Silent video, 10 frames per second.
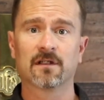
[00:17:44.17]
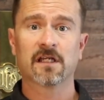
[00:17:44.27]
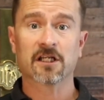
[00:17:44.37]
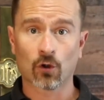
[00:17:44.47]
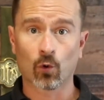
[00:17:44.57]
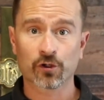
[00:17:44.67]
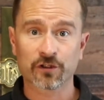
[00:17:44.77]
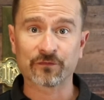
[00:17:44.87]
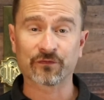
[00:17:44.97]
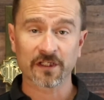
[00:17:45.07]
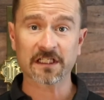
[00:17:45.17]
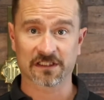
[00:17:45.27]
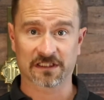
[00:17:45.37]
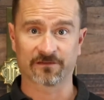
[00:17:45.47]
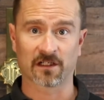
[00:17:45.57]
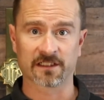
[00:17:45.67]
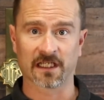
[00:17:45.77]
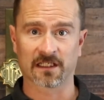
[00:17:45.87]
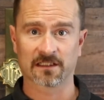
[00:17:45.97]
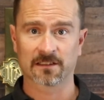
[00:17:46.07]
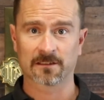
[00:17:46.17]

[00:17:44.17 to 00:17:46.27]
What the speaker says: in order to free us of our debt.